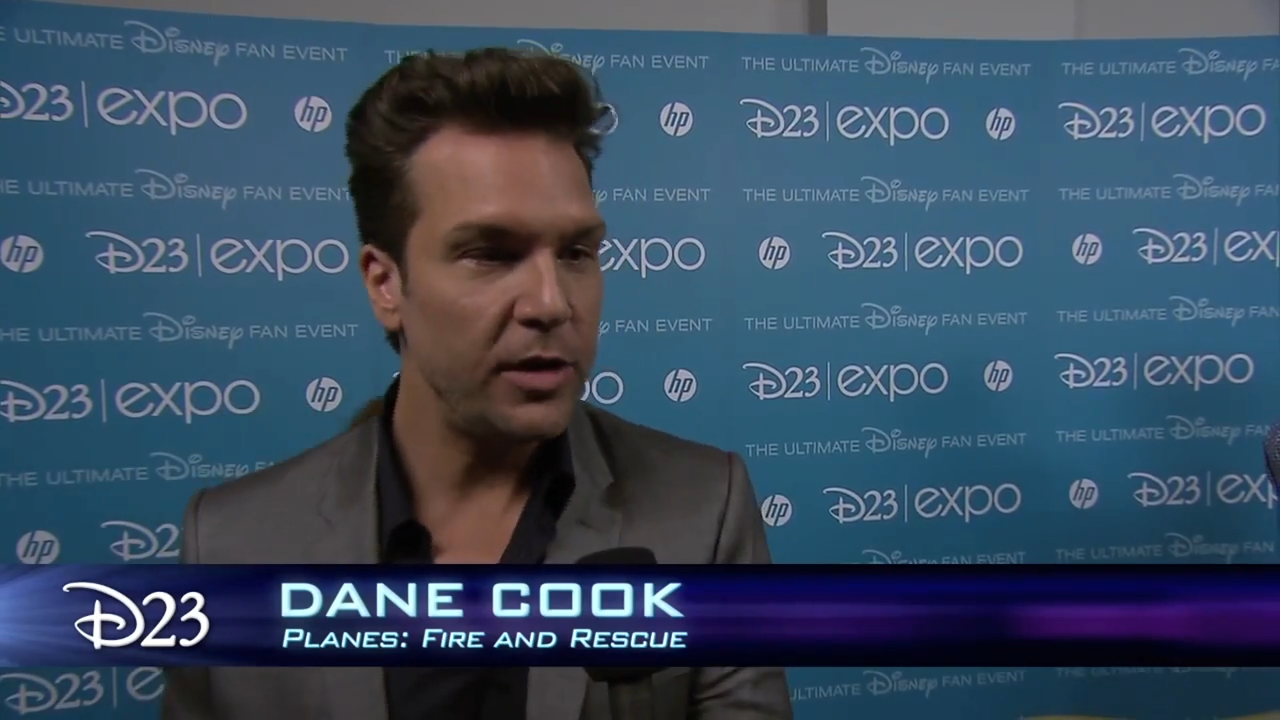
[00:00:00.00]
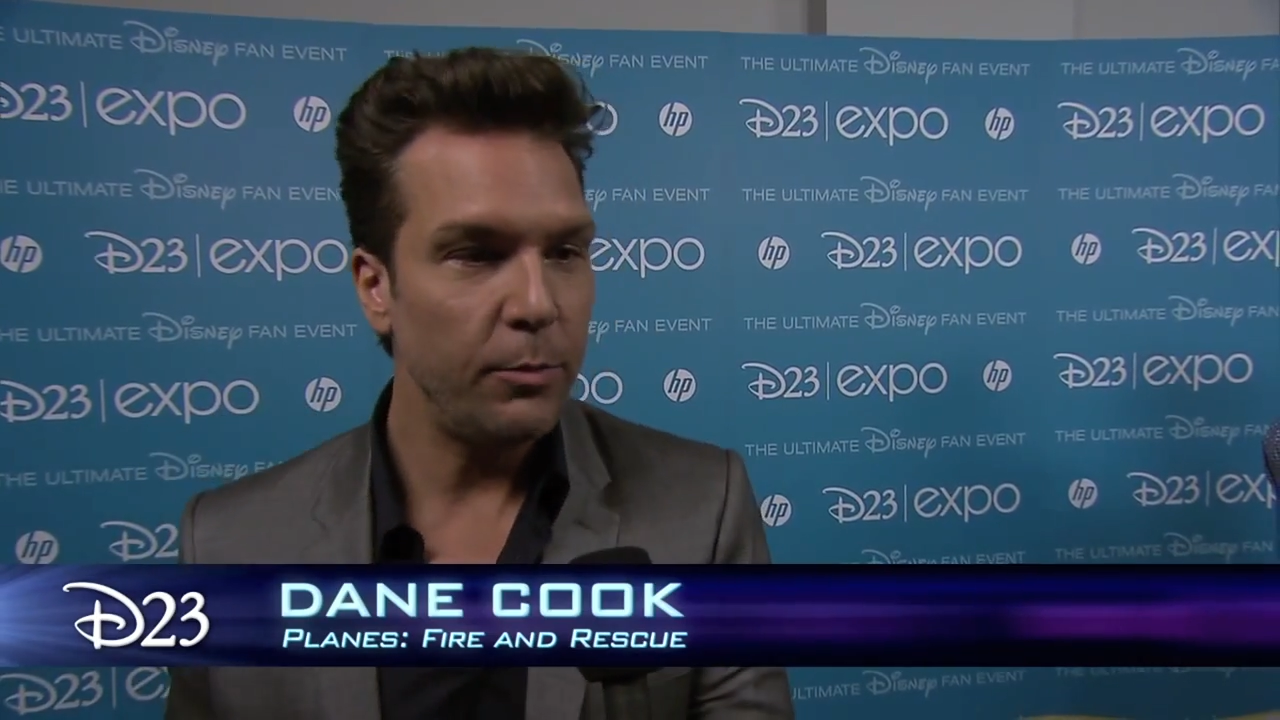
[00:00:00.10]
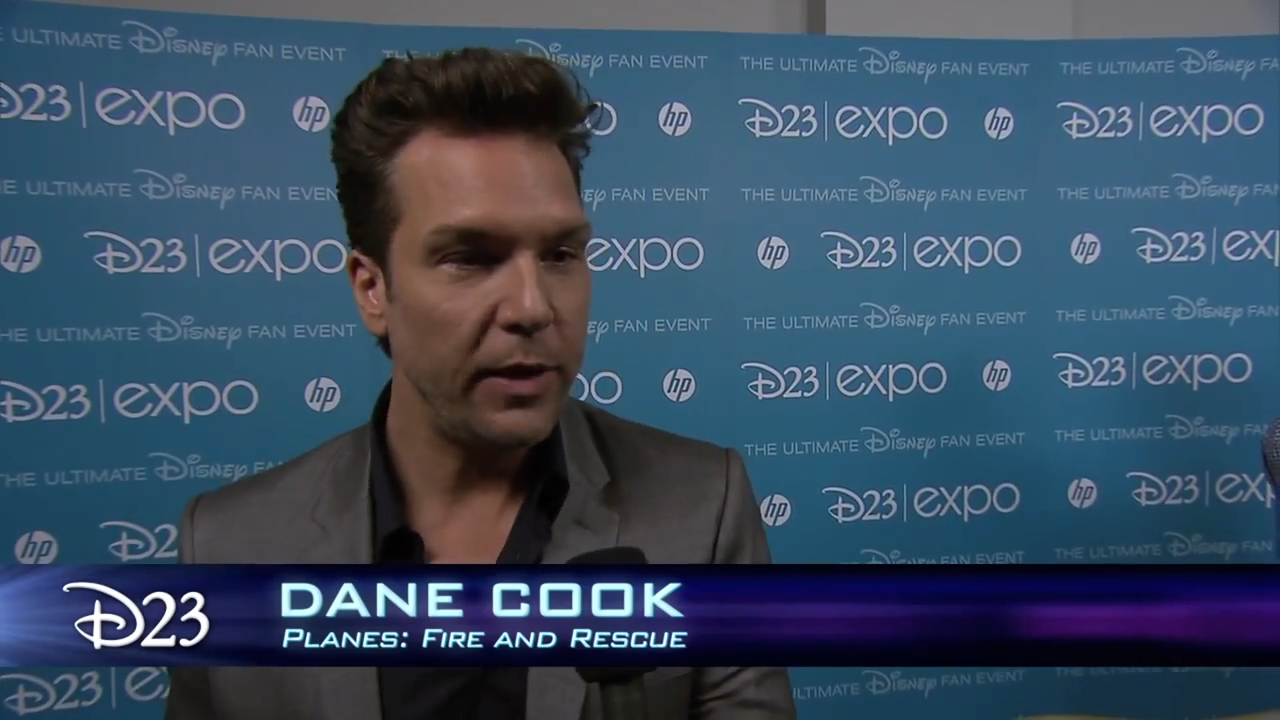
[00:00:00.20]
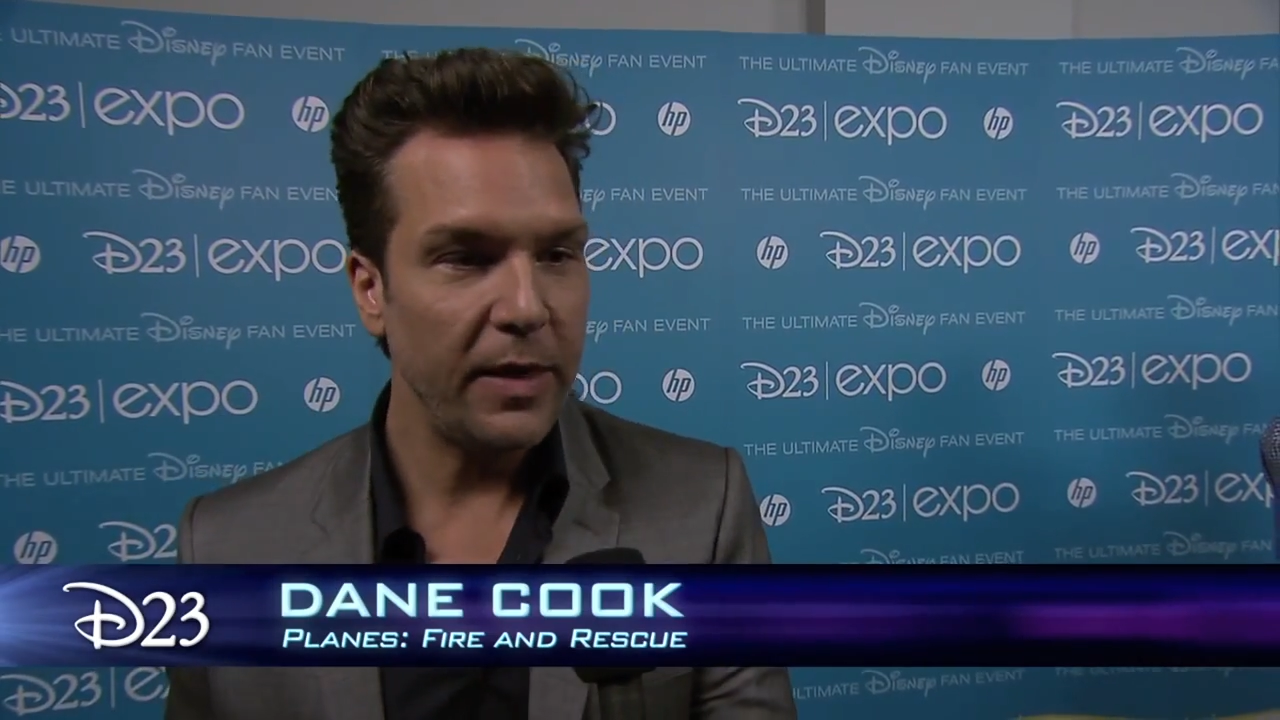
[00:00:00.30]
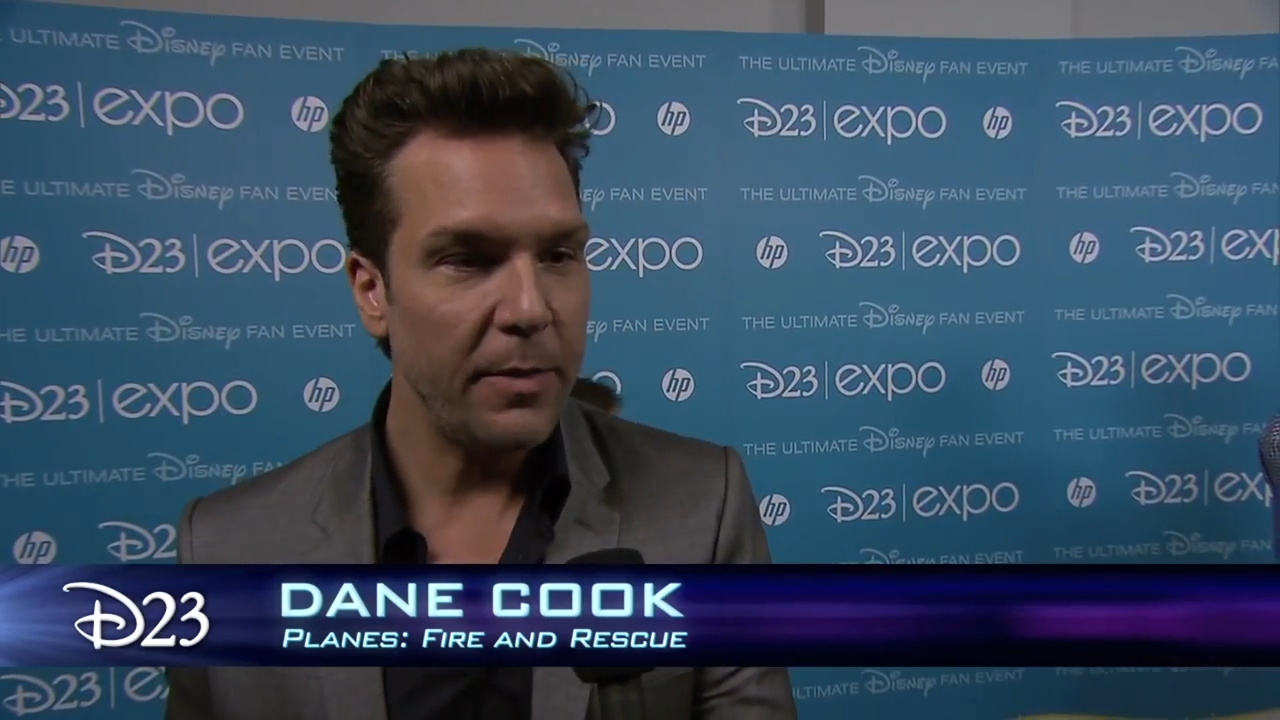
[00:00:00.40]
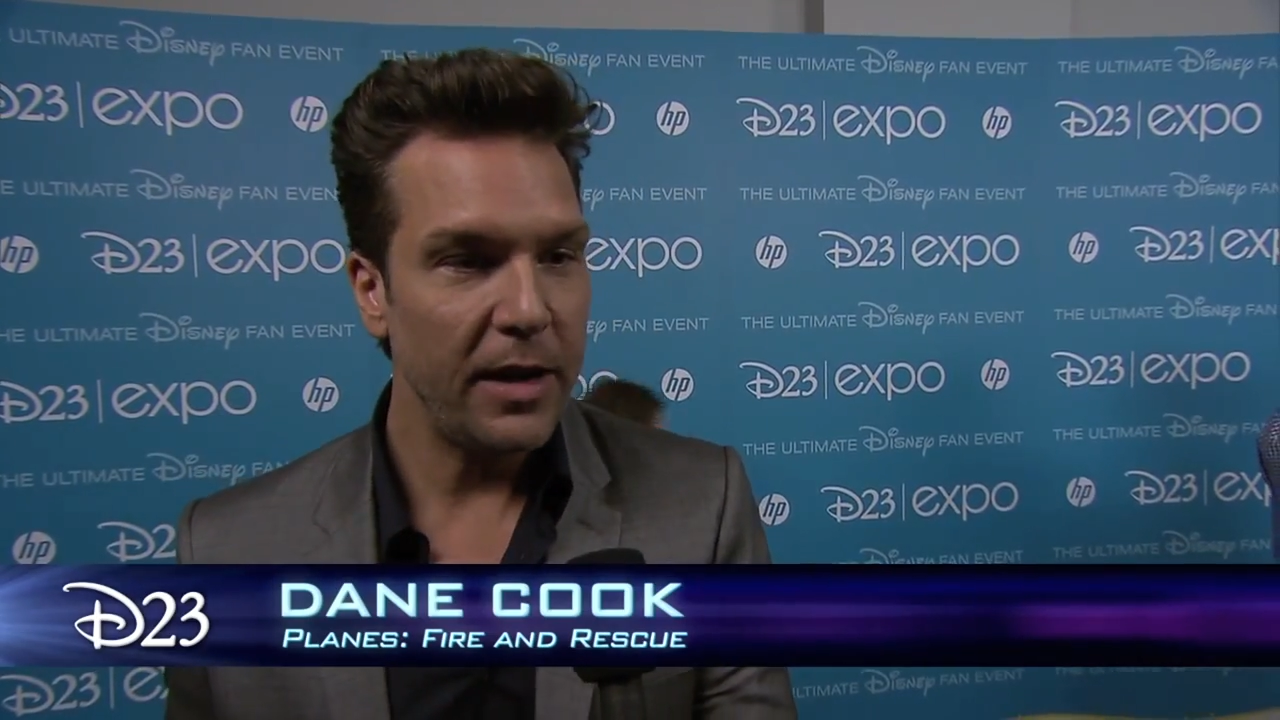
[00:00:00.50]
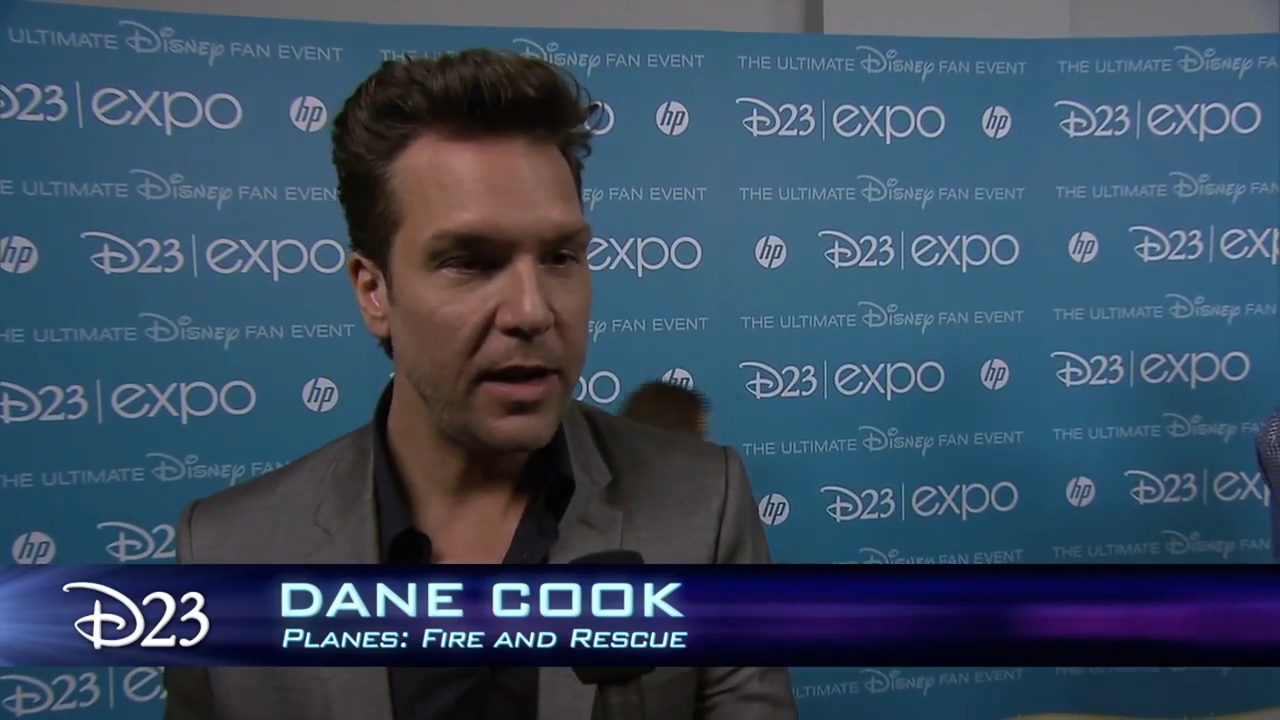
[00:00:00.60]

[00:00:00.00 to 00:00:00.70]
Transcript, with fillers: and bring them in,